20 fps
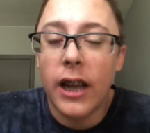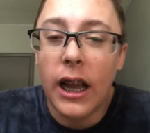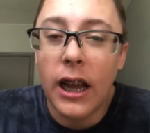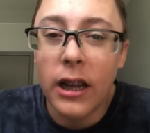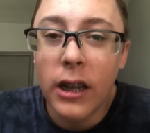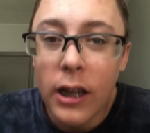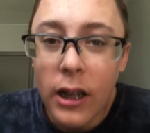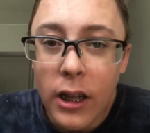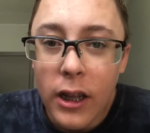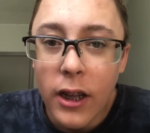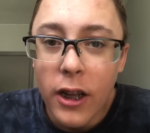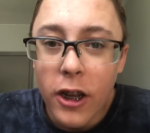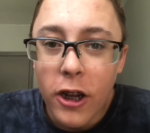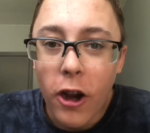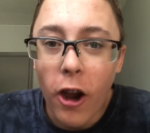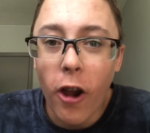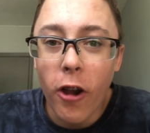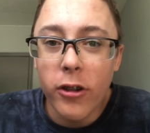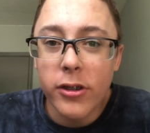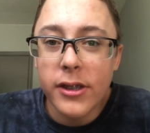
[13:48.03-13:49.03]
Uh,
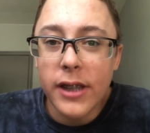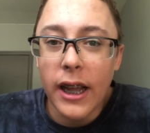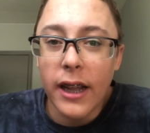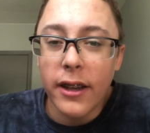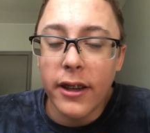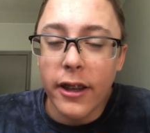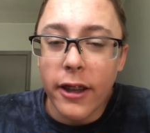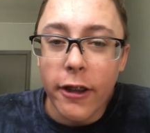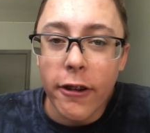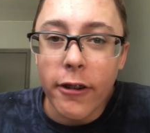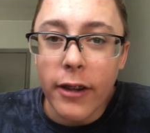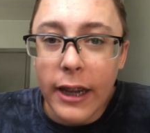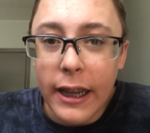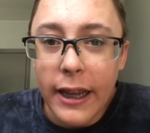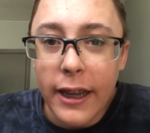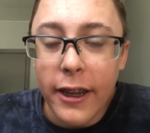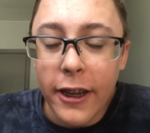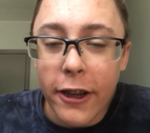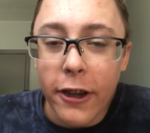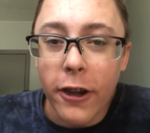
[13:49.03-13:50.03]
Cars that
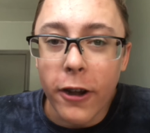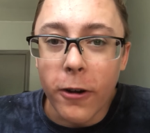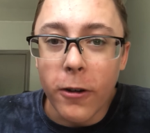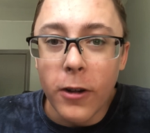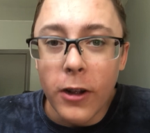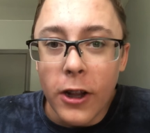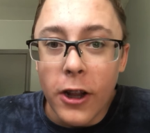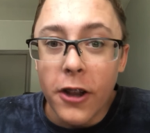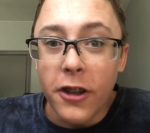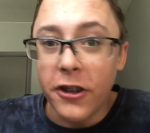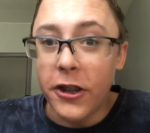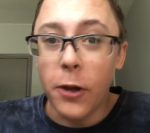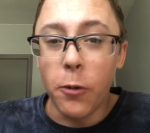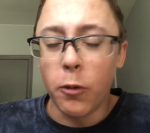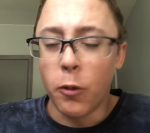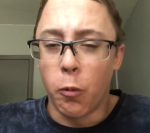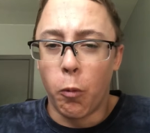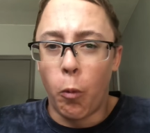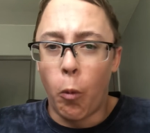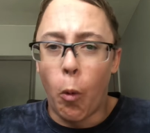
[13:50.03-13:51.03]
literally, you know, you
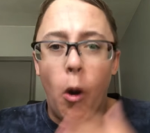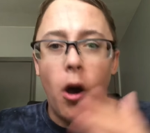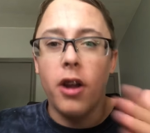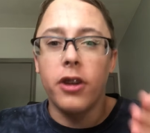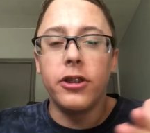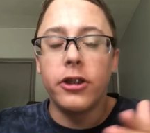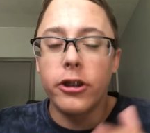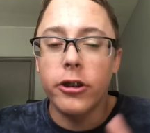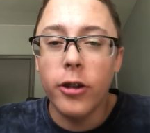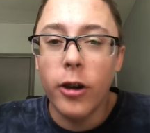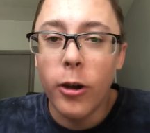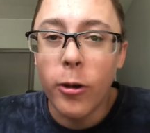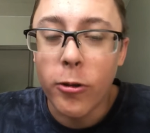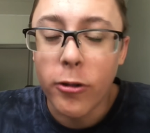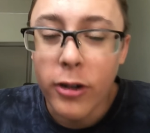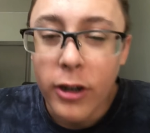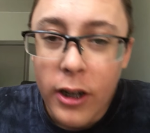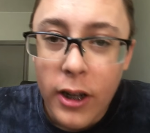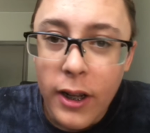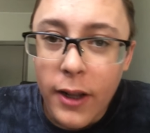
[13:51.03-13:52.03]
would want to
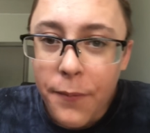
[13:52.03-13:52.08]
own.